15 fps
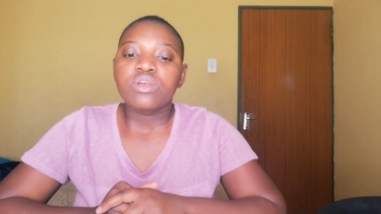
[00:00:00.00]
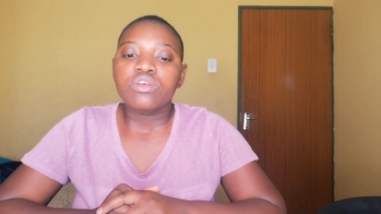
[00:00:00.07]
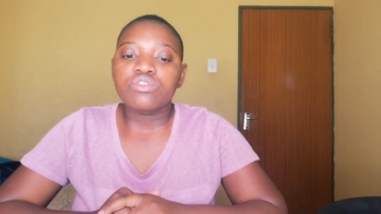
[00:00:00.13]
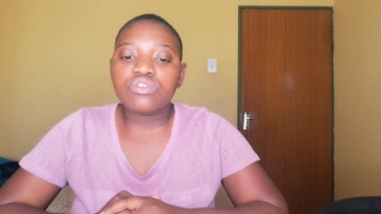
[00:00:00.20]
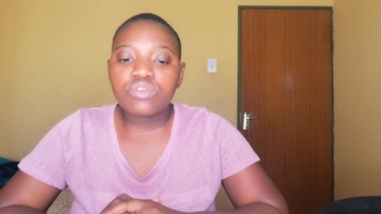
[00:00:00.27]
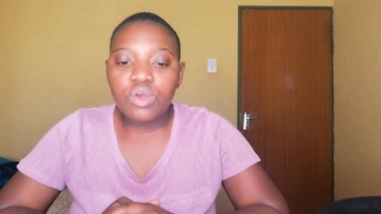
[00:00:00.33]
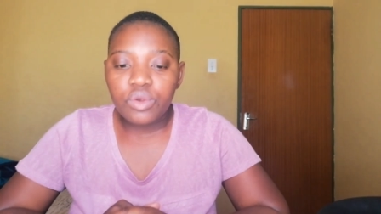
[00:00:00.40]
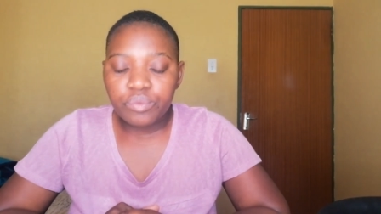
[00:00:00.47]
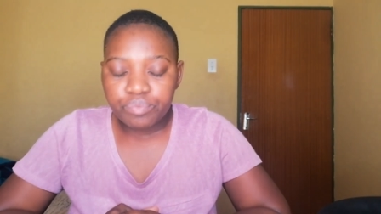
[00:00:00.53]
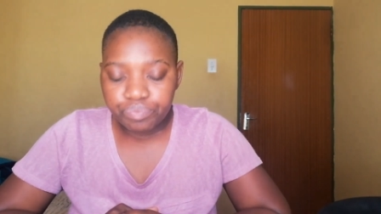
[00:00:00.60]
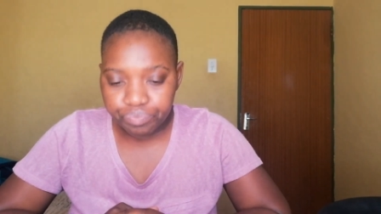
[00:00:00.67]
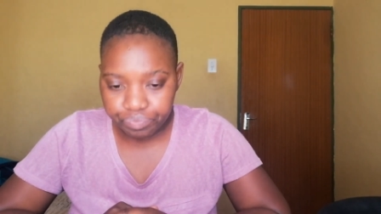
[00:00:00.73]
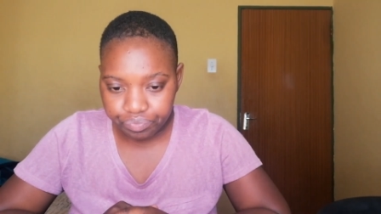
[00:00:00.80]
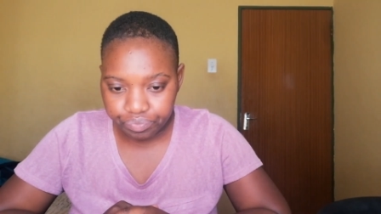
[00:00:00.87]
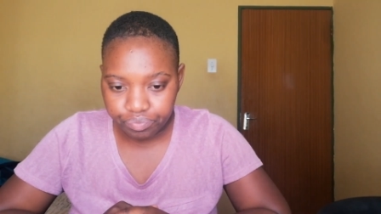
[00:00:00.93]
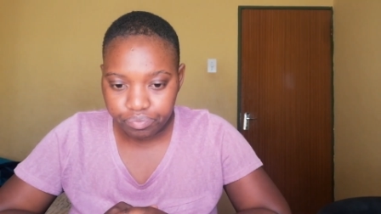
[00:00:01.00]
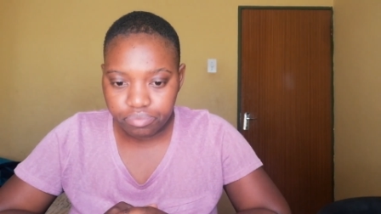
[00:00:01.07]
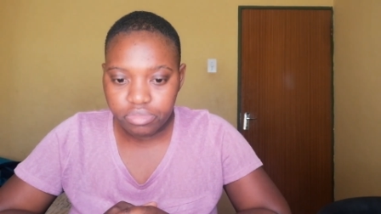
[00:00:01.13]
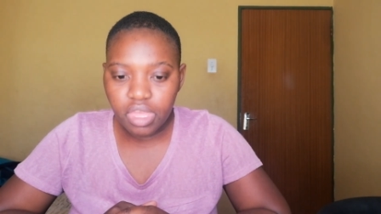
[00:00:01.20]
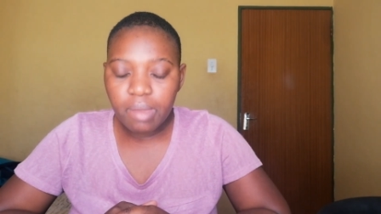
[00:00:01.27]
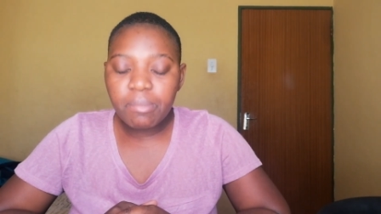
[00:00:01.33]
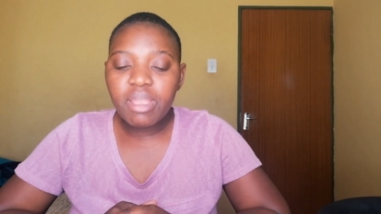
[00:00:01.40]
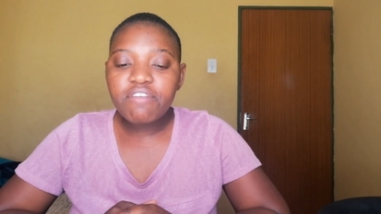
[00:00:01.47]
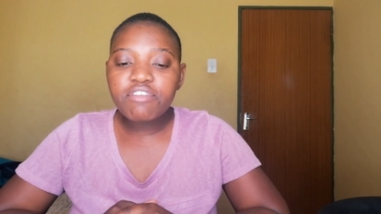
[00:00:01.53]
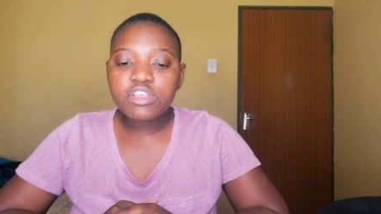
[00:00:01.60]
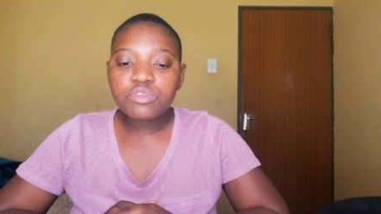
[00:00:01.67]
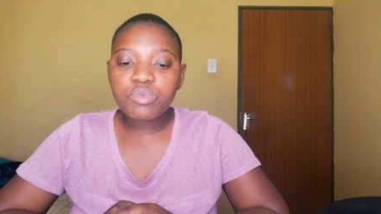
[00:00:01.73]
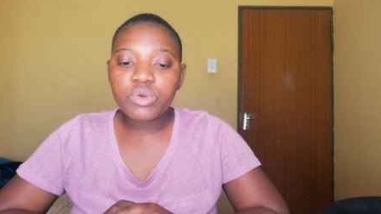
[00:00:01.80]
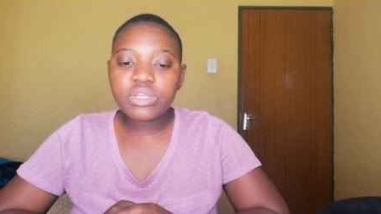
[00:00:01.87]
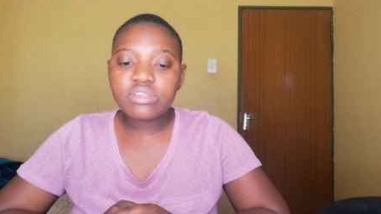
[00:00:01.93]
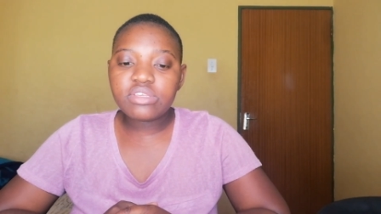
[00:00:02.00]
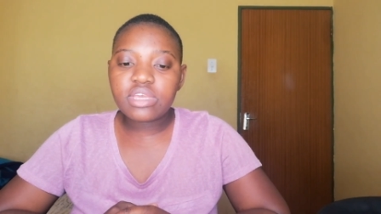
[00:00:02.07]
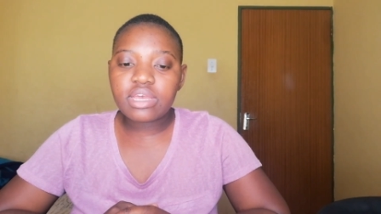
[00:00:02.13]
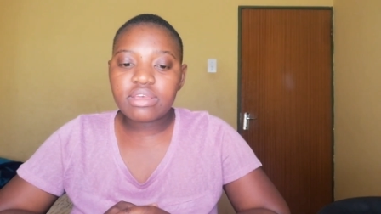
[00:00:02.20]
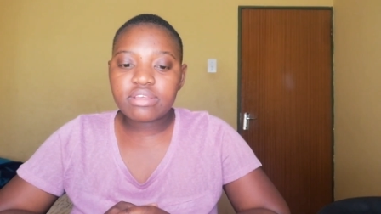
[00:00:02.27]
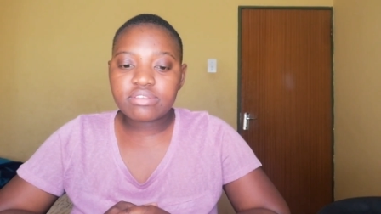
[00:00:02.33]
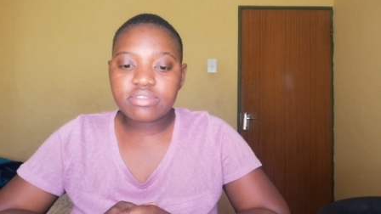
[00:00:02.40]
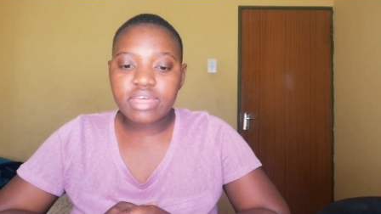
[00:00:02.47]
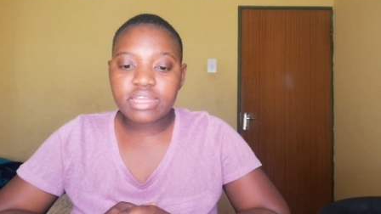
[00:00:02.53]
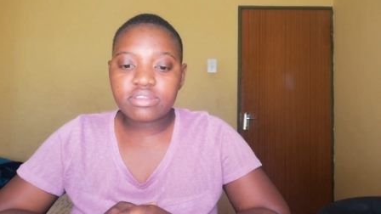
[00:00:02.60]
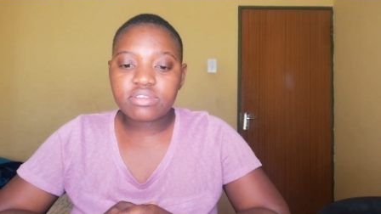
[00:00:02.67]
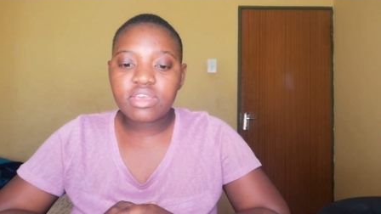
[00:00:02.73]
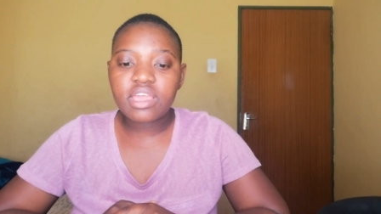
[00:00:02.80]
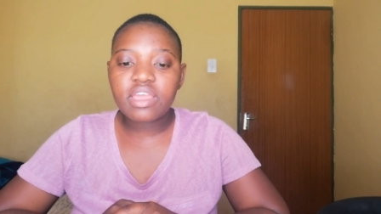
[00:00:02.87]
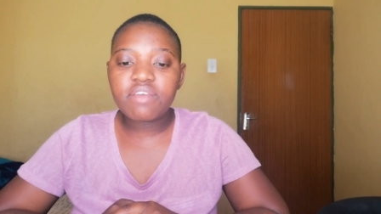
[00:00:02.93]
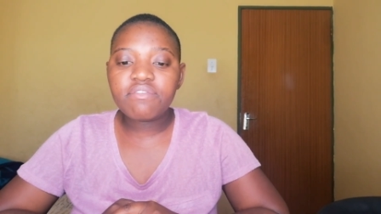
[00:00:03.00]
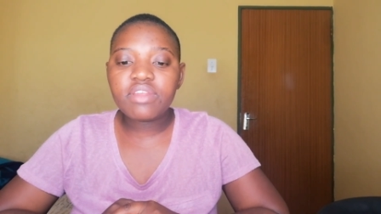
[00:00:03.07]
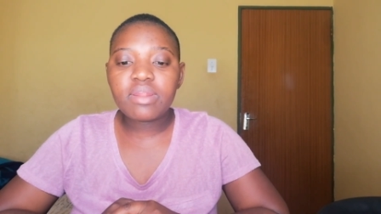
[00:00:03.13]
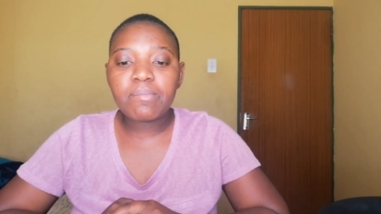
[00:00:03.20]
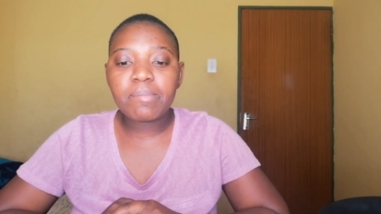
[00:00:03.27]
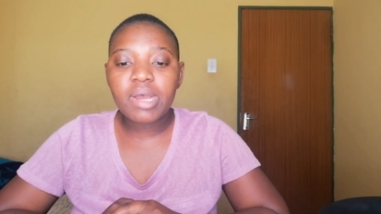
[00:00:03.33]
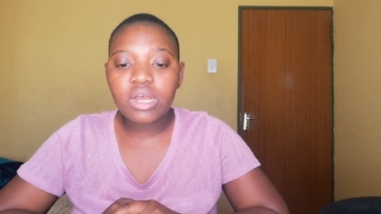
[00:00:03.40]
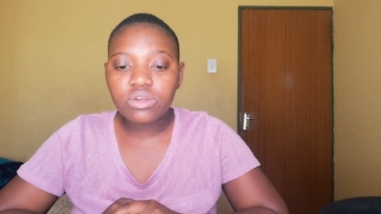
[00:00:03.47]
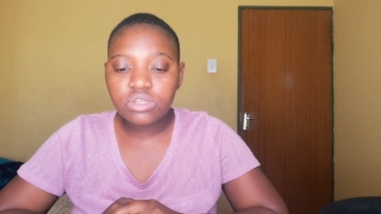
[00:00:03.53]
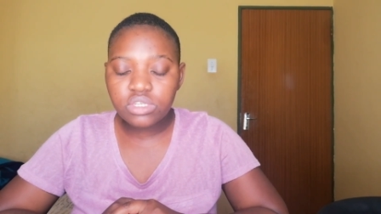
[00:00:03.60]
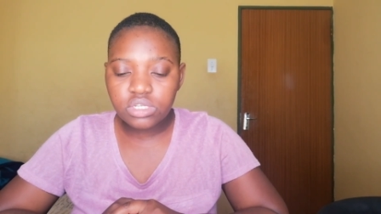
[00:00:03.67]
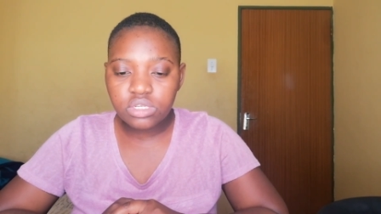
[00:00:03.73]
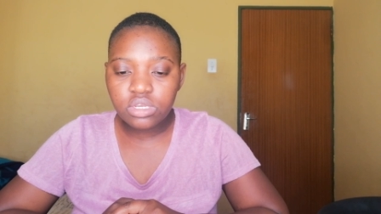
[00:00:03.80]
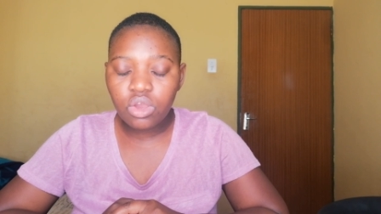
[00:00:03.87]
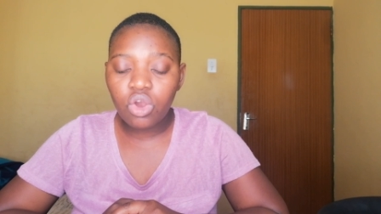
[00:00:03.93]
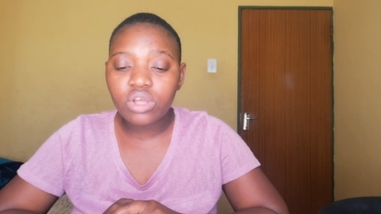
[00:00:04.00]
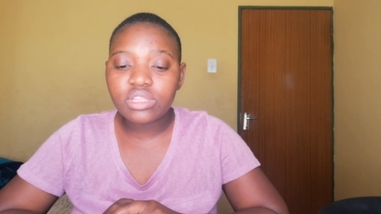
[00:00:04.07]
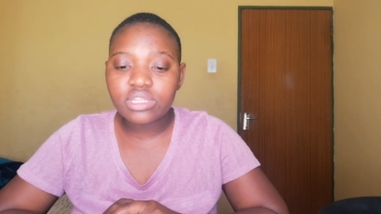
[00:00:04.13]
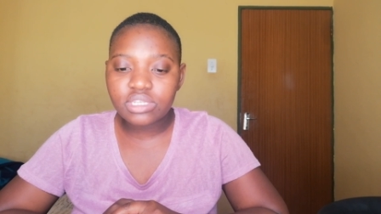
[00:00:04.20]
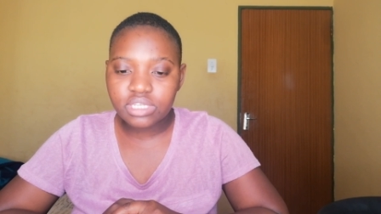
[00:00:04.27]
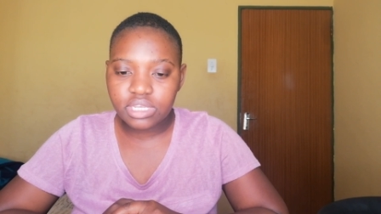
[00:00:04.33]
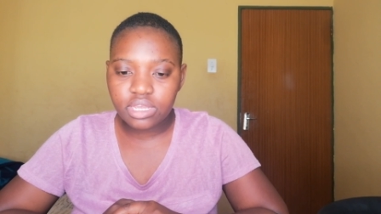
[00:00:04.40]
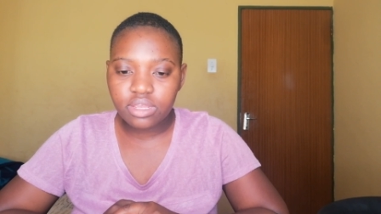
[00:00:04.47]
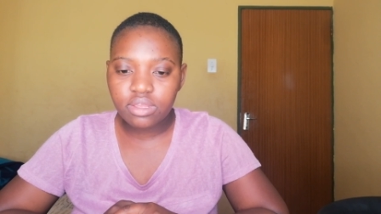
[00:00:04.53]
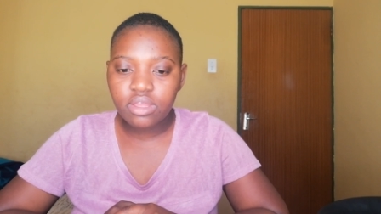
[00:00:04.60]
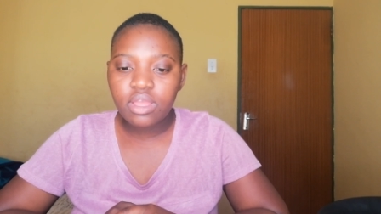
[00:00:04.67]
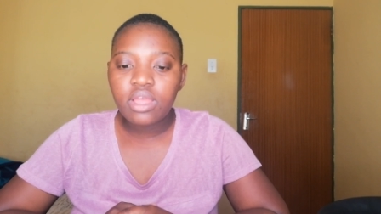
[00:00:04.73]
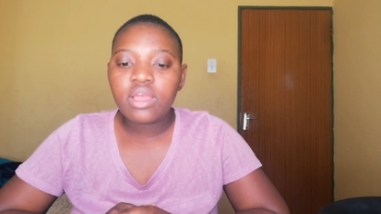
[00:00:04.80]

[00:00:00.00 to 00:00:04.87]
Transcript: So my first point here is that if an amount on the day